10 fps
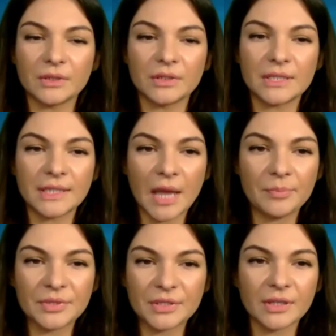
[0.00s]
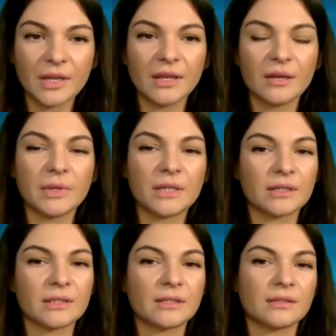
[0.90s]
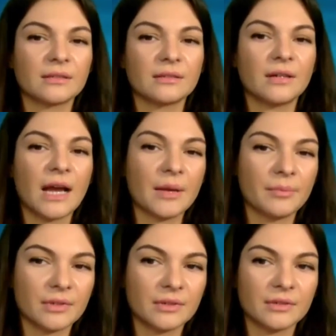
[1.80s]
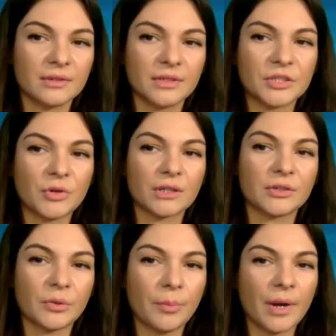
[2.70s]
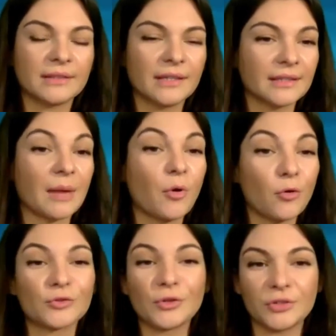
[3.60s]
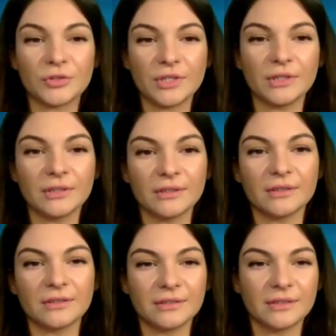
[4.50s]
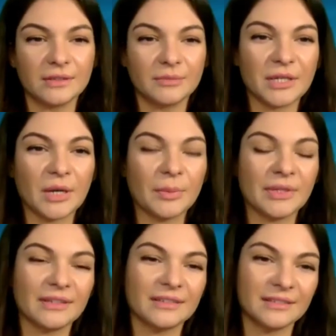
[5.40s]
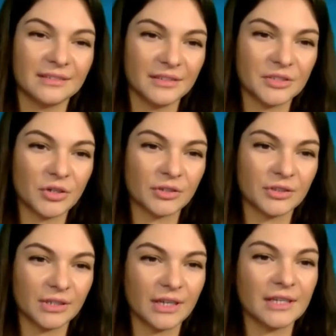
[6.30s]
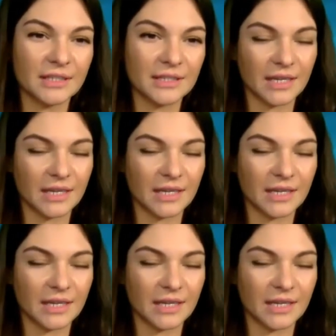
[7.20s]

steps, because I am an instructor in PADI, and I'm also interested in becoming an instructor in SSI.